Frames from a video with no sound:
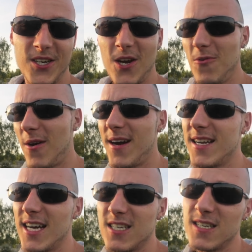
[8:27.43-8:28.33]
So
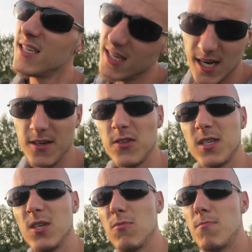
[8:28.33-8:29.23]
alright guys, I'm gonna
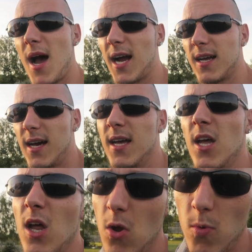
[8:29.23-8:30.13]
see you back
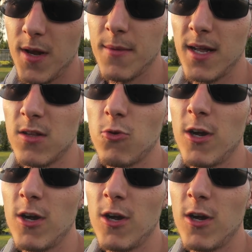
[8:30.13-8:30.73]
when I'm at the